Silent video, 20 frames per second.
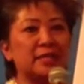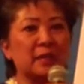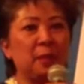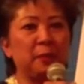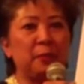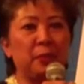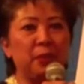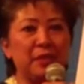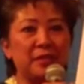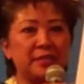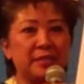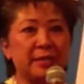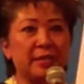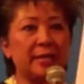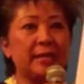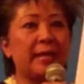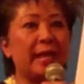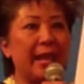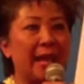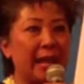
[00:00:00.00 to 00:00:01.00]

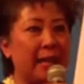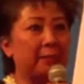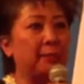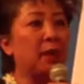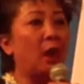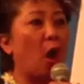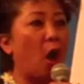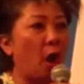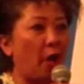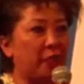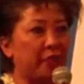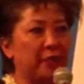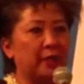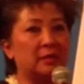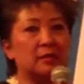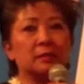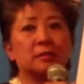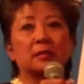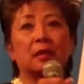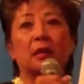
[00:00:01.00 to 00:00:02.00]
community and
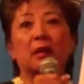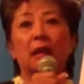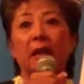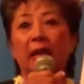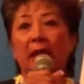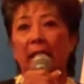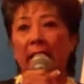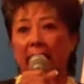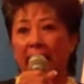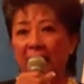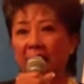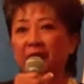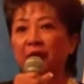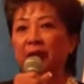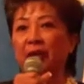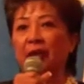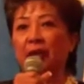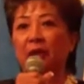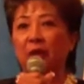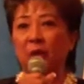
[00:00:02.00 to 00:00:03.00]
other ethnic